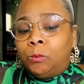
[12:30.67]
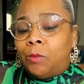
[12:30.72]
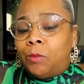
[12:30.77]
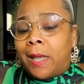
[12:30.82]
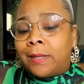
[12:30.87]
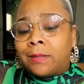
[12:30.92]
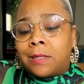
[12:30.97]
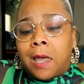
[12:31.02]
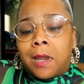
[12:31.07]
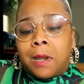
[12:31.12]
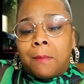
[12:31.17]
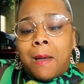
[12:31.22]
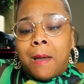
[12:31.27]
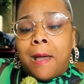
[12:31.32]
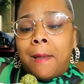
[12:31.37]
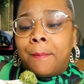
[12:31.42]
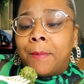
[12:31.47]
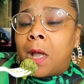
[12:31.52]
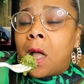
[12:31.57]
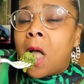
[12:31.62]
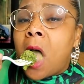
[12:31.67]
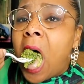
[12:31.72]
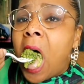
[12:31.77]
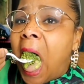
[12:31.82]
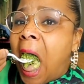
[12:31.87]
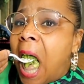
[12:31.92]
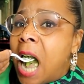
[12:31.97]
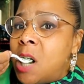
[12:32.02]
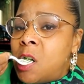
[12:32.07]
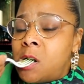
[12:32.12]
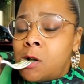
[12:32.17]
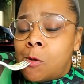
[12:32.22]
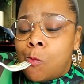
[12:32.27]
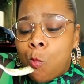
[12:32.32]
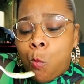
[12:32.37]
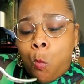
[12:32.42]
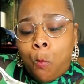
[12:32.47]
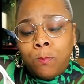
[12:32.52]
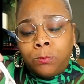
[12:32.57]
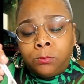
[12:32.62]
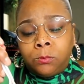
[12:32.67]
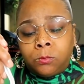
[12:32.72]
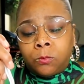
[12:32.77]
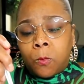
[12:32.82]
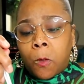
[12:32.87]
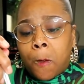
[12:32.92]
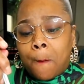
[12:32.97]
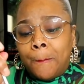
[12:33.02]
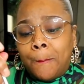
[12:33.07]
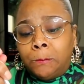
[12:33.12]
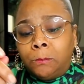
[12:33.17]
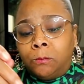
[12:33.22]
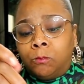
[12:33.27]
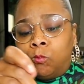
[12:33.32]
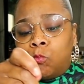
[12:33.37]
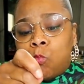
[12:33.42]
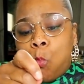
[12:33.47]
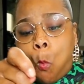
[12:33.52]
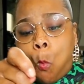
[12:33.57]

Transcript: That's kind of bomb, y'all. Mmm,